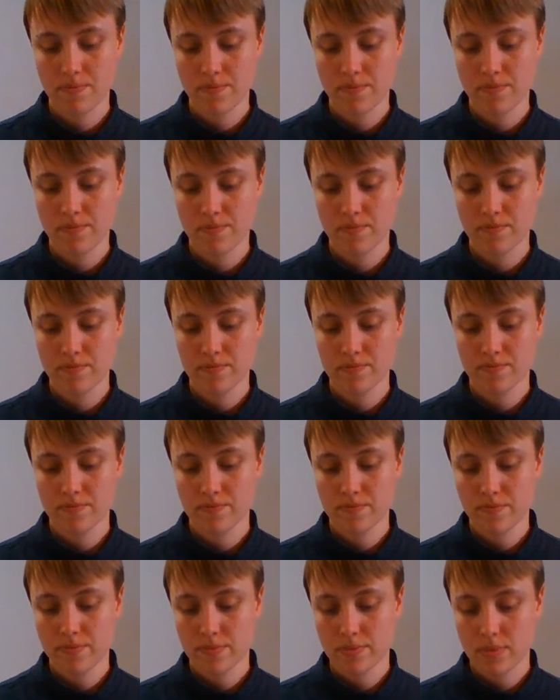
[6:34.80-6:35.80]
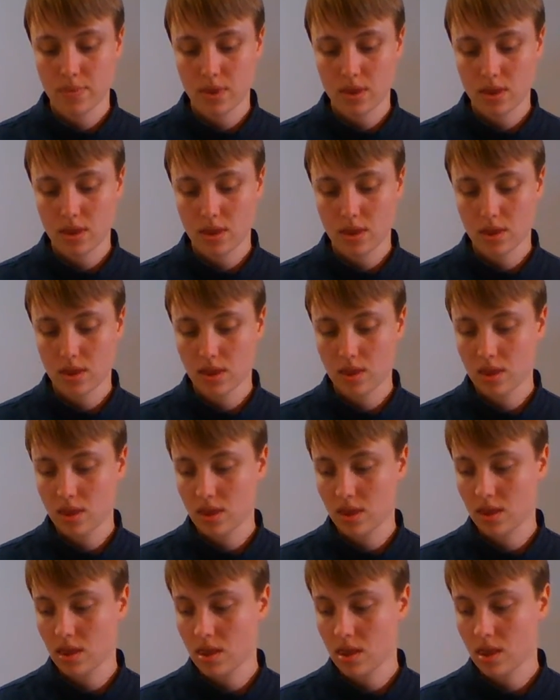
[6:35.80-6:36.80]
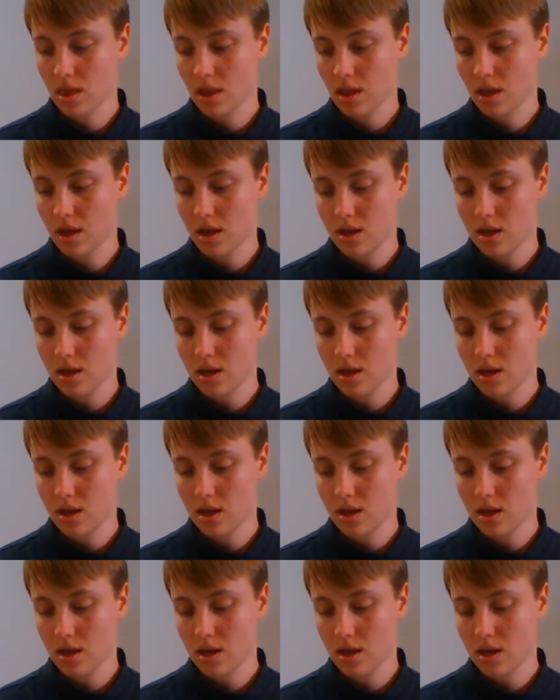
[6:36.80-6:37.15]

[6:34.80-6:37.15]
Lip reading: No one is speaking in this clip.